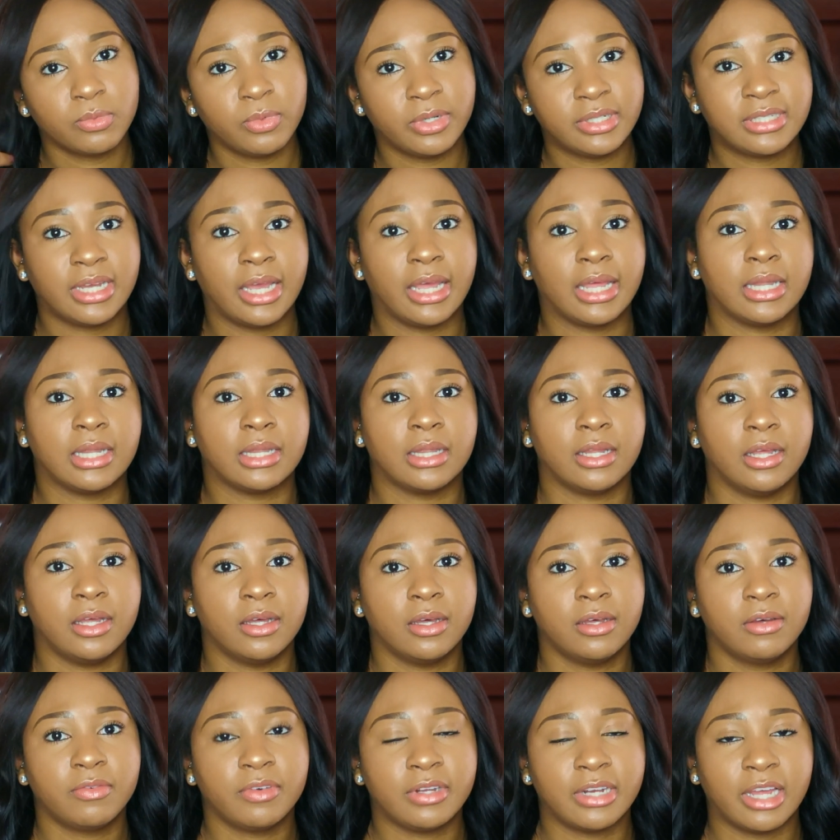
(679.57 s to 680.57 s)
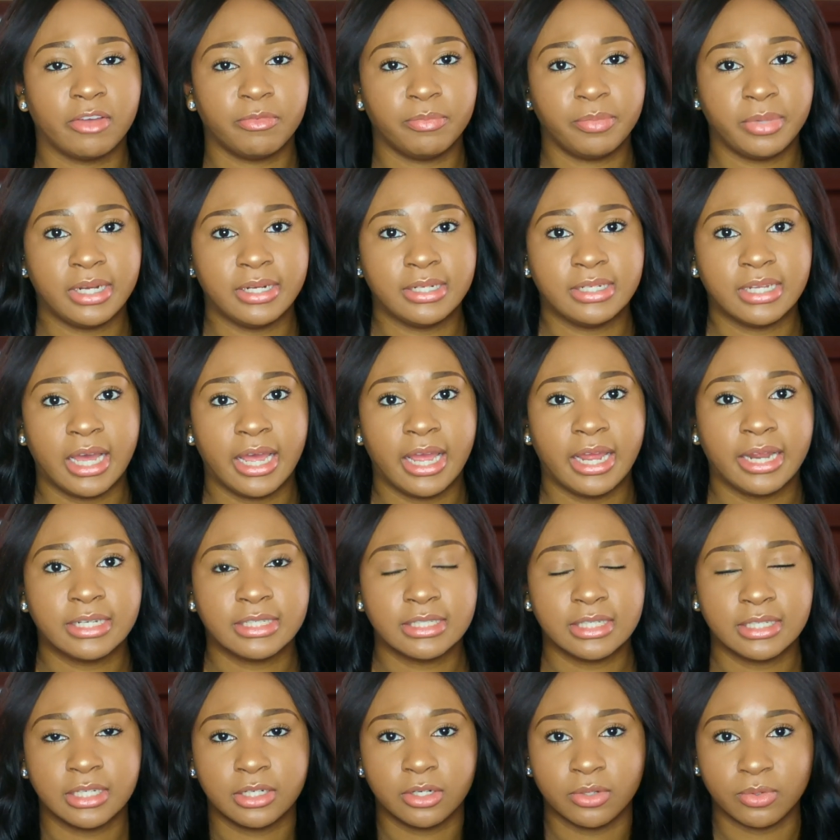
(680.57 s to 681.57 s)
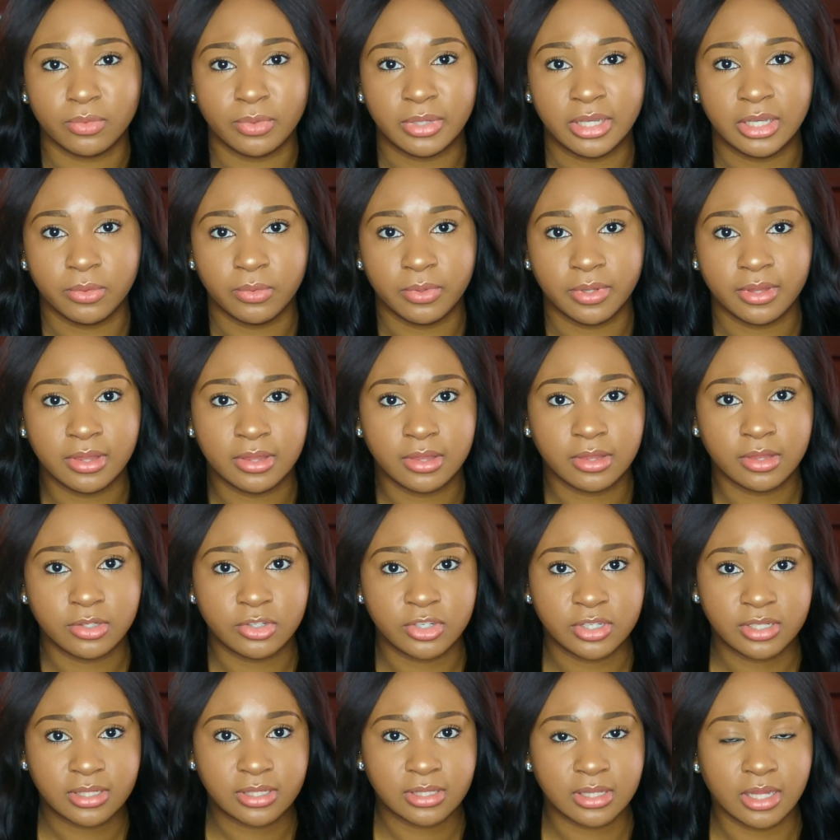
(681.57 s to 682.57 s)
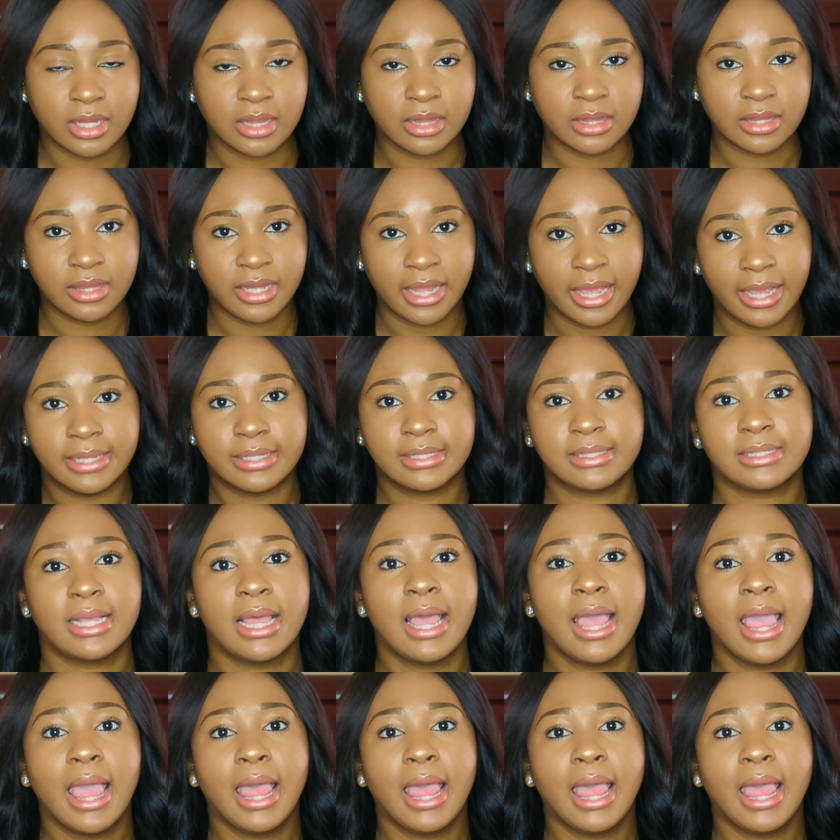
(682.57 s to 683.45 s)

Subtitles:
which I love, and I've been dying to get a wig with just the nice